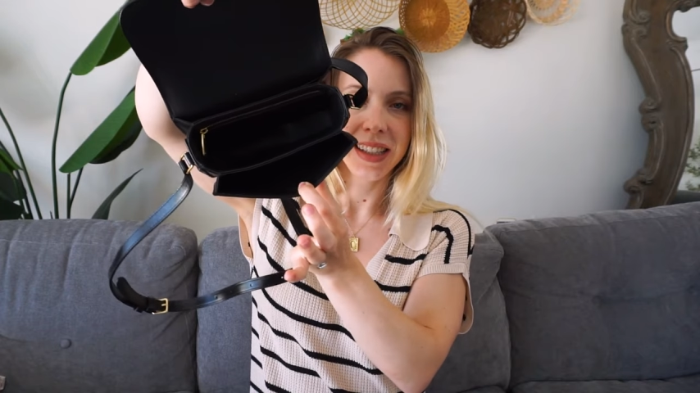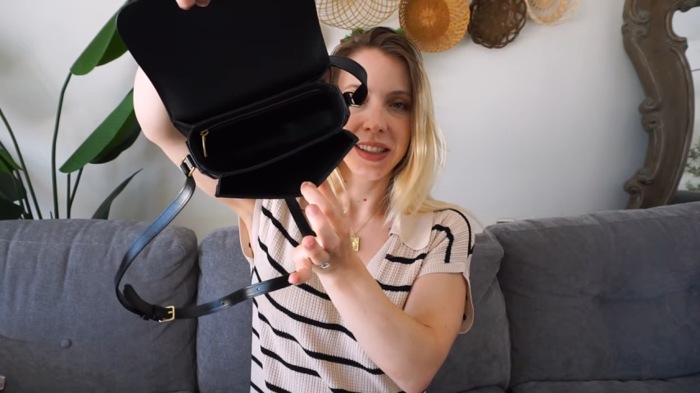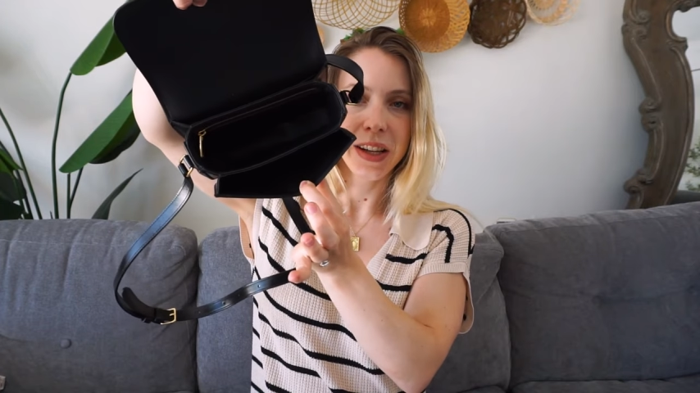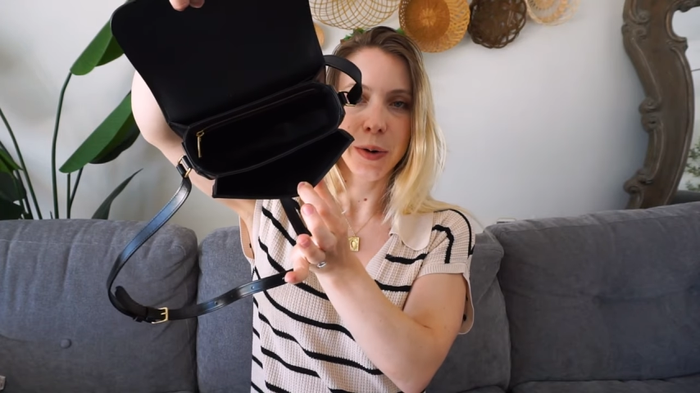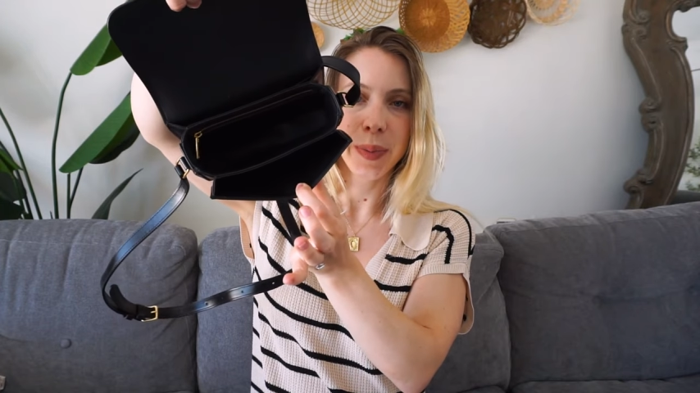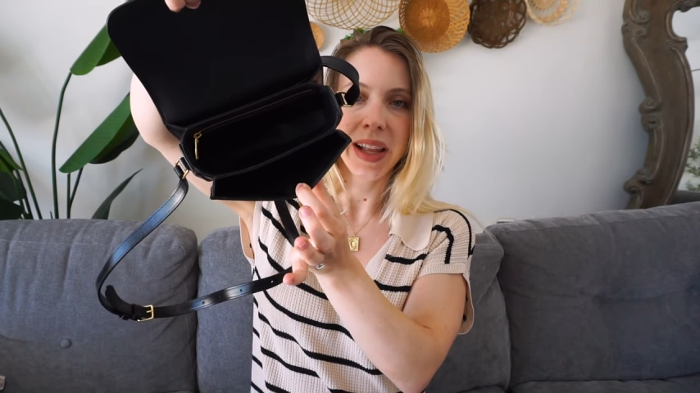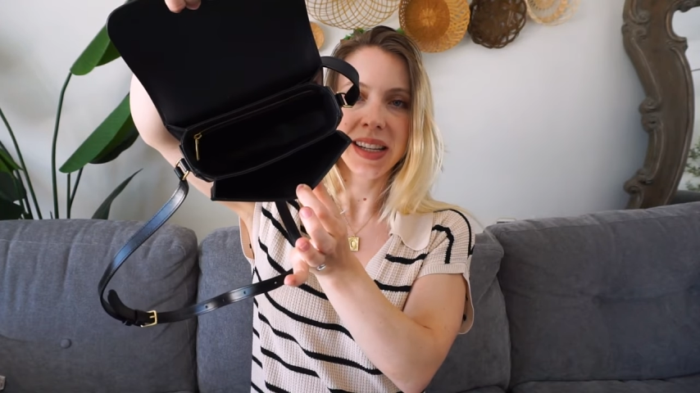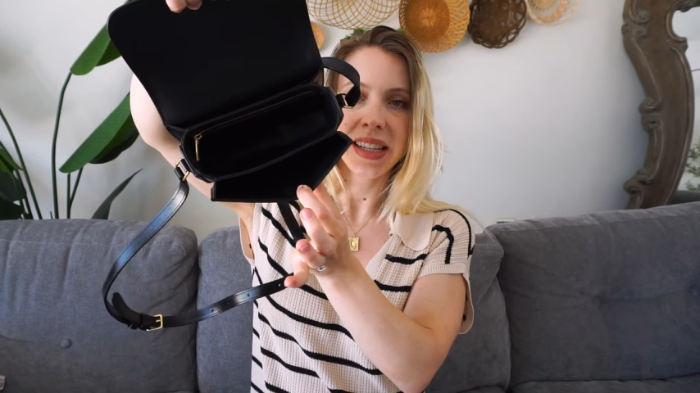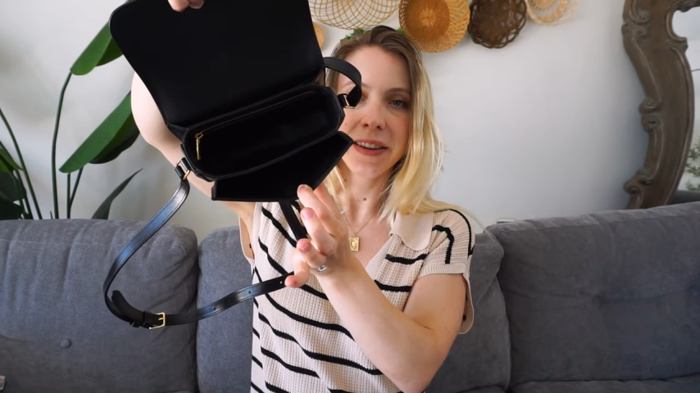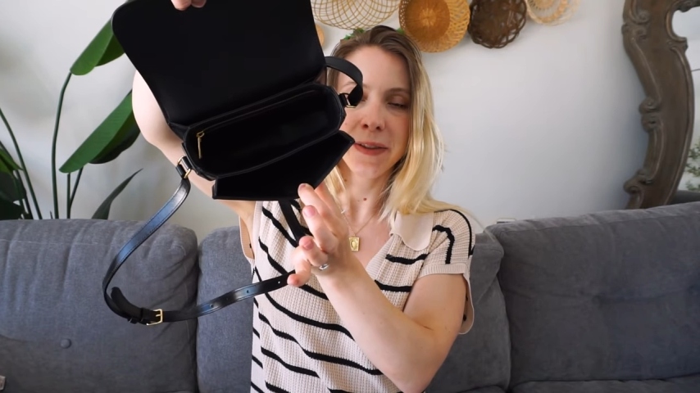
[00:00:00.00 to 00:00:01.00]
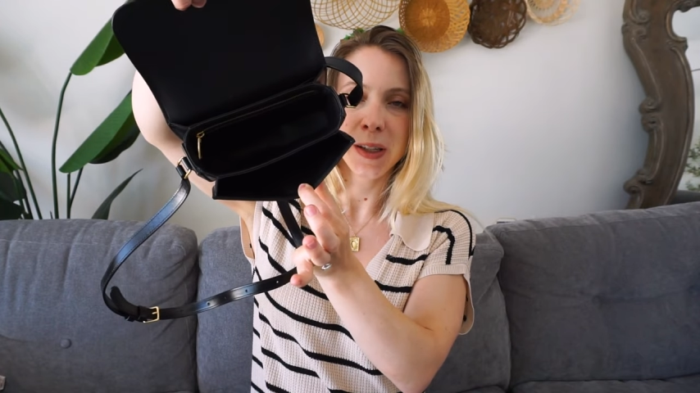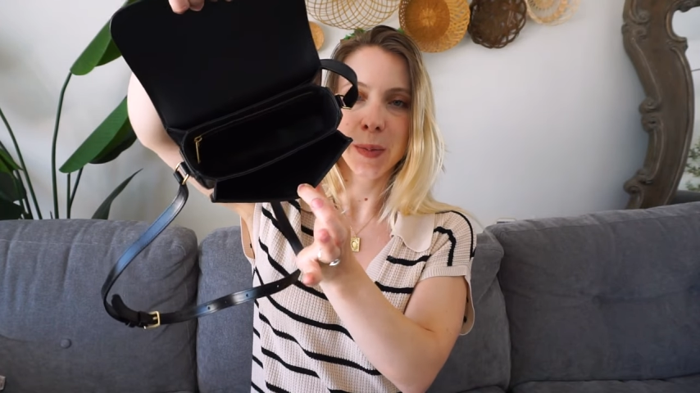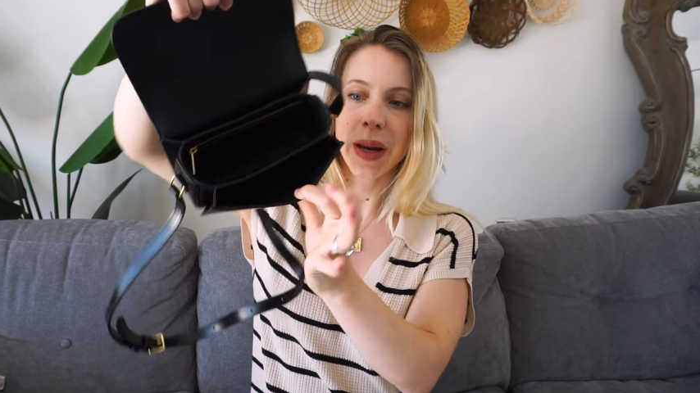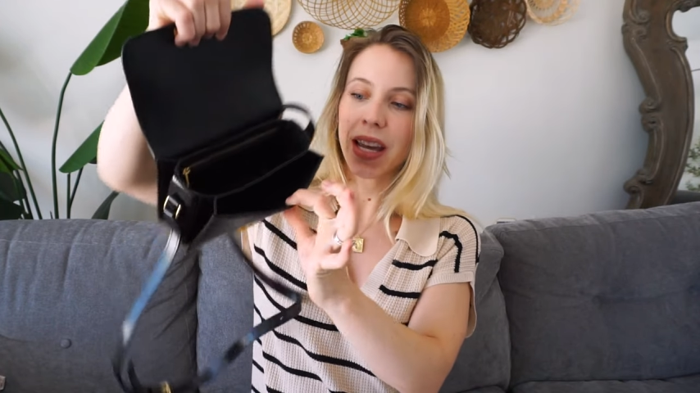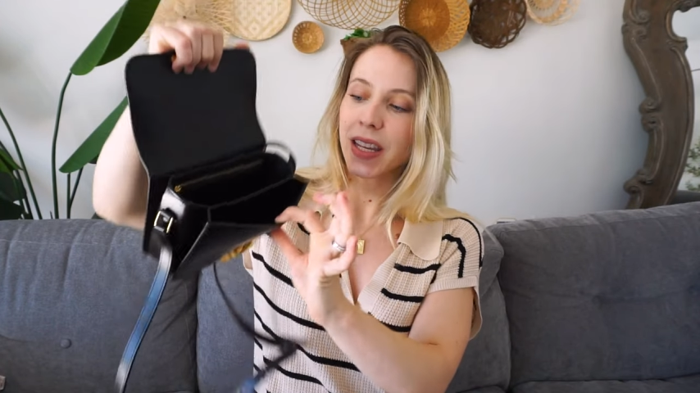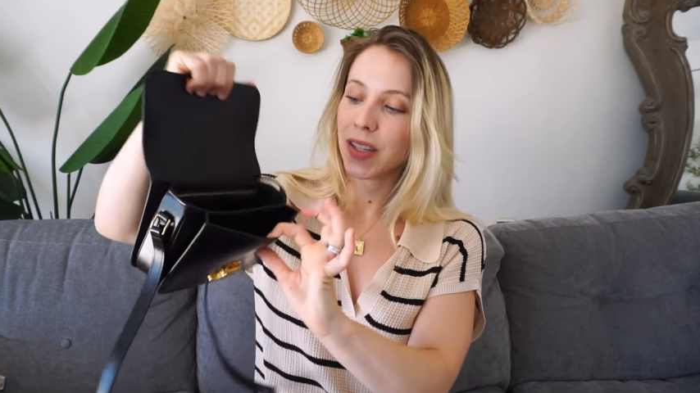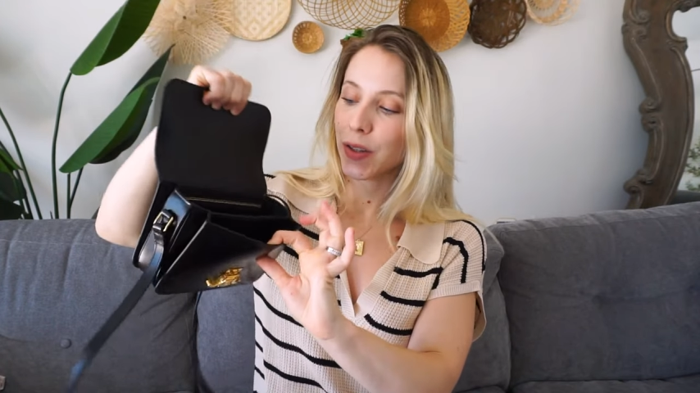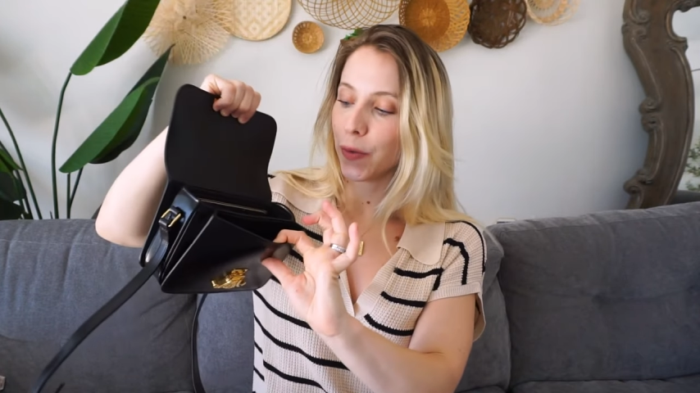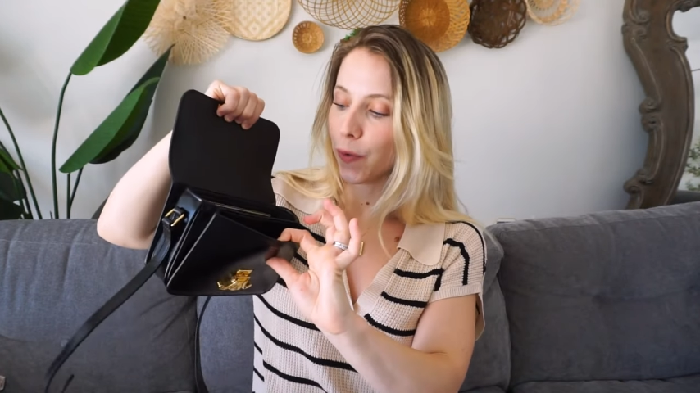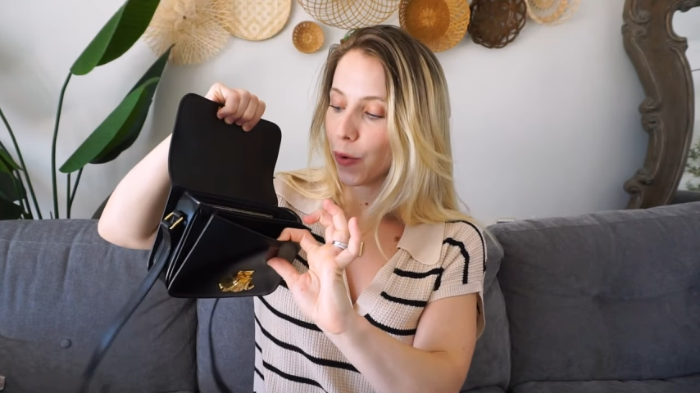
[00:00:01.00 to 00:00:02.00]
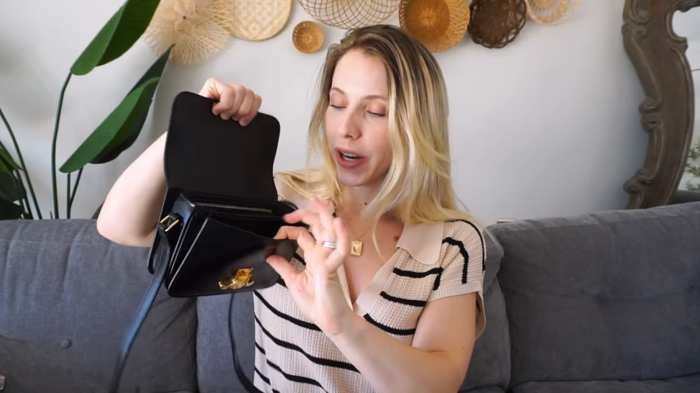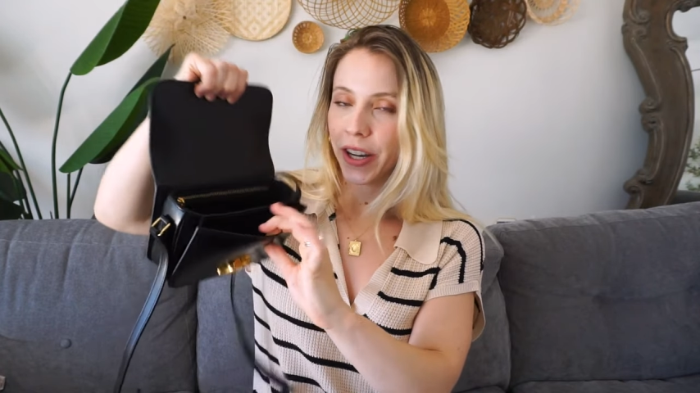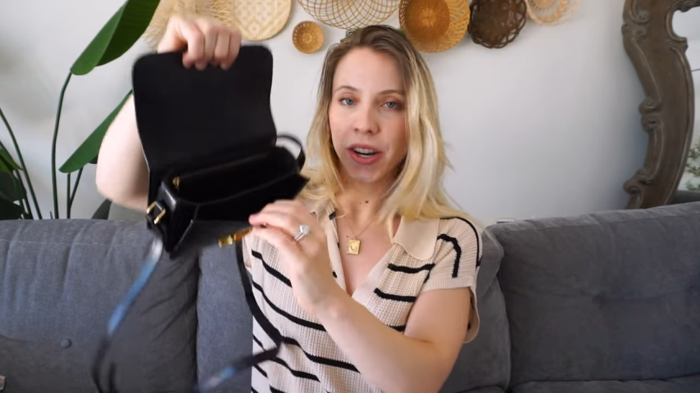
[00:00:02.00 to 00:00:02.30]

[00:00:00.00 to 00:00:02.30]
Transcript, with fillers: So plenty of space for